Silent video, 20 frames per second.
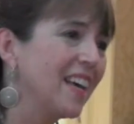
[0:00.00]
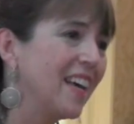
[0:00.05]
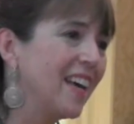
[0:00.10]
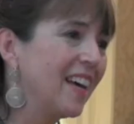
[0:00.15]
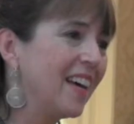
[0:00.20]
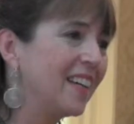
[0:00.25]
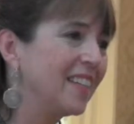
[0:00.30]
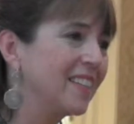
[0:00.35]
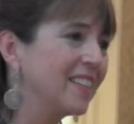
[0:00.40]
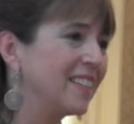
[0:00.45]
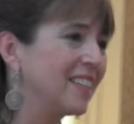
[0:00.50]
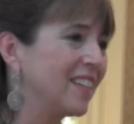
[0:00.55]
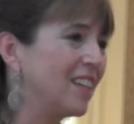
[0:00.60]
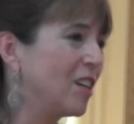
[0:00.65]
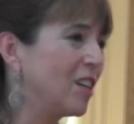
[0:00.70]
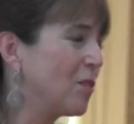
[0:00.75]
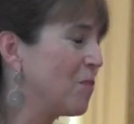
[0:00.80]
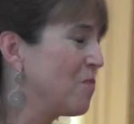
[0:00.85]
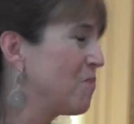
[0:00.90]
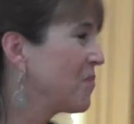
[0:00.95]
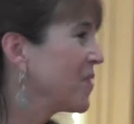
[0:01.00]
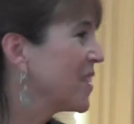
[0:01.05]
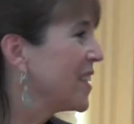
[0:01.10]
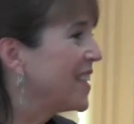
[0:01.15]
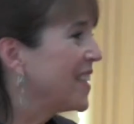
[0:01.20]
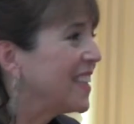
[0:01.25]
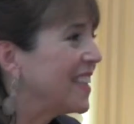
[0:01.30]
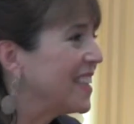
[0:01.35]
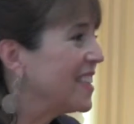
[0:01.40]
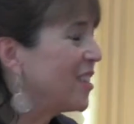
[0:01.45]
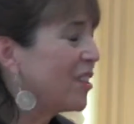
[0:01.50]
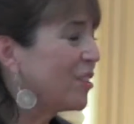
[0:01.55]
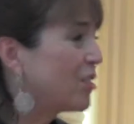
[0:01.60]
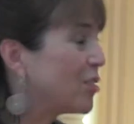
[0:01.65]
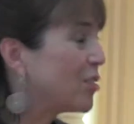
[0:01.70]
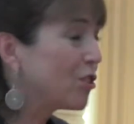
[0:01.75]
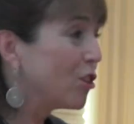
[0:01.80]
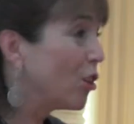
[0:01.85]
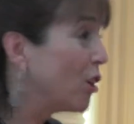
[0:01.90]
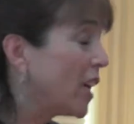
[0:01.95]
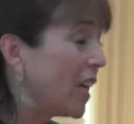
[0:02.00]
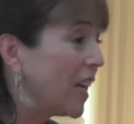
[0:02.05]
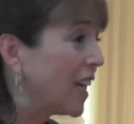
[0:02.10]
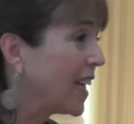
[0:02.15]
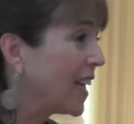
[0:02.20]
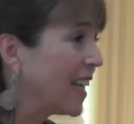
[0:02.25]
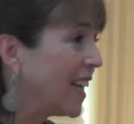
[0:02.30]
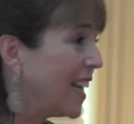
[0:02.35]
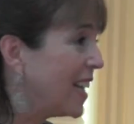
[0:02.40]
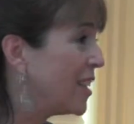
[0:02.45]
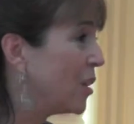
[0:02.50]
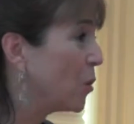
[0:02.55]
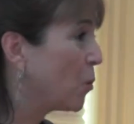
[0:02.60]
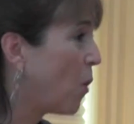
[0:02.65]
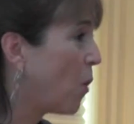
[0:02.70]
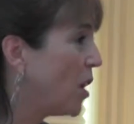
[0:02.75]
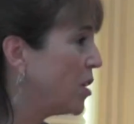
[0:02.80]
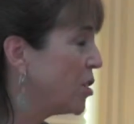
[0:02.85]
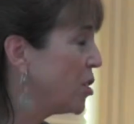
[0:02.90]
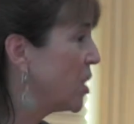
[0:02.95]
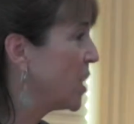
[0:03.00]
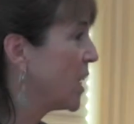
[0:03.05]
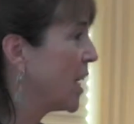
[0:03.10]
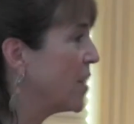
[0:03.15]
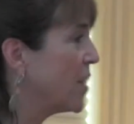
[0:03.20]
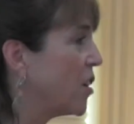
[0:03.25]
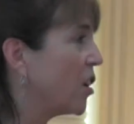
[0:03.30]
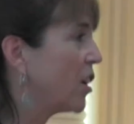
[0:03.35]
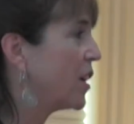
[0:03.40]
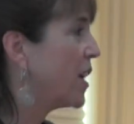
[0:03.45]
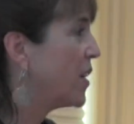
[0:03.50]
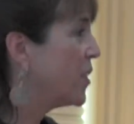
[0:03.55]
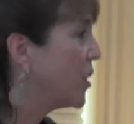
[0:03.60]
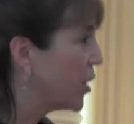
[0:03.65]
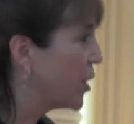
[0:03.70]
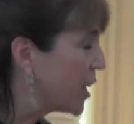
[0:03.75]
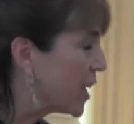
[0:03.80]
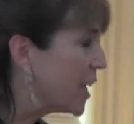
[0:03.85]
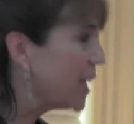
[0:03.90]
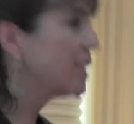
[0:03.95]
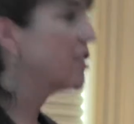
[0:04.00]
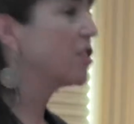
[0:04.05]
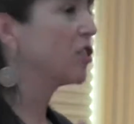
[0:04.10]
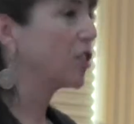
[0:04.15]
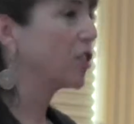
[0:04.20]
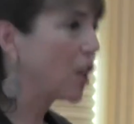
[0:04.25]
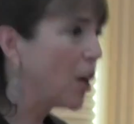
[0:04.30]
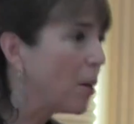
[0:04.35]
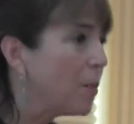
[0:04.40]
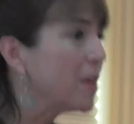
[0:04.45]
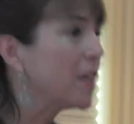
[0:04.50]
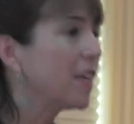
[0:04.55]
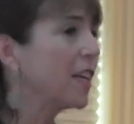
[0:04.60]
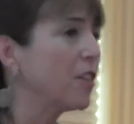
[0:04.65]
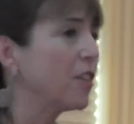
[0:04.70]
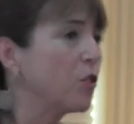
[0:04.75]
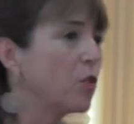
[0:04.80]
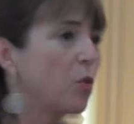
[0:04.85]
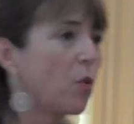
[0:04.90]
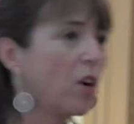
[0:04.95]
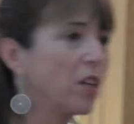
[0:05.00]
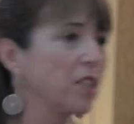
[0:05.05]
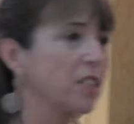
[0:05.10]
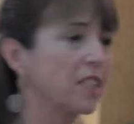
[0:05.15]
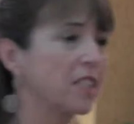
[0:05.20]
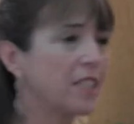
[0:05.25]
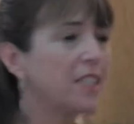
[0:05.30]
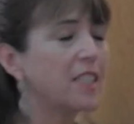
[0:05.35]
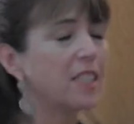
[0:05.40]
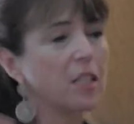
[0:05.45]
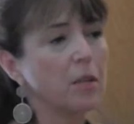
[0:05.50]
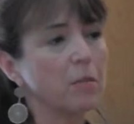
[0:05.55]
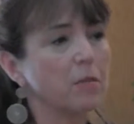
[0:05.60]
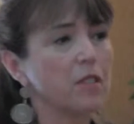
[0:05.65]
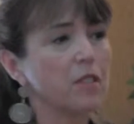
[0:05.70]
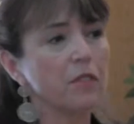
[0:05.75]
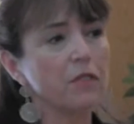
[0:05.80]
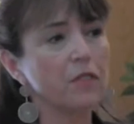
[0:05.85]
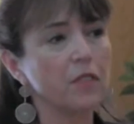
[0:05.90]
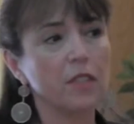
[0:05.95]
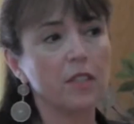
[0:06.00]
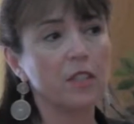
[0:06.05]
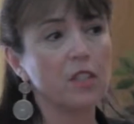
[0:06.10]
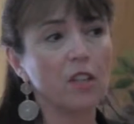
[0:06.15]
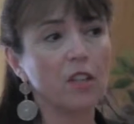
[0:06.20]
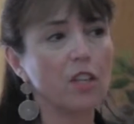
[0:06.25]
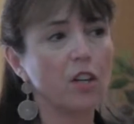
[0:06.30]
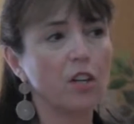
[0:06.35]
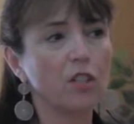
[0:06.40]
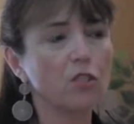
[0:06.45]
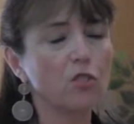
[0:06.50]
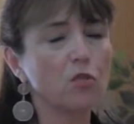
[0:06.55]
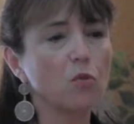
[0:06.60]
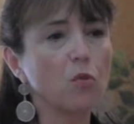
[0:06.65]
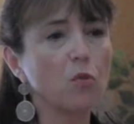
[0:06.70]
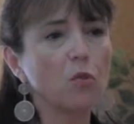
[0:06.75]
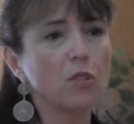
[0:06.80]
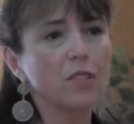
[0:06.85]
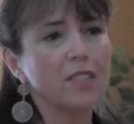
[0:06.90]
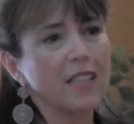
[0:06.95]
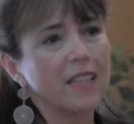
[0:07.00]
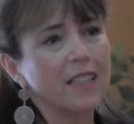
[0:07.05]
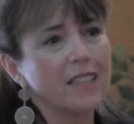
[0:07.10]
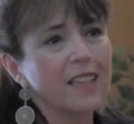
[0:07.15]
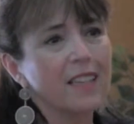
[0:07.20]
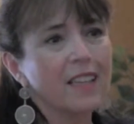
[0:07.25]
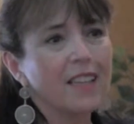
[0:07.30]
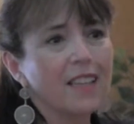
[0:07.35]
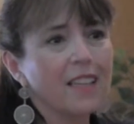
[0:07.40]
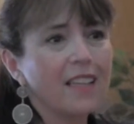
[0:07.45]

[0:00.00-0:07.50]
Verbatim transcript: And um, they're just looking and they're watching and their and their kids are coming in through our systems of in, in our schools and,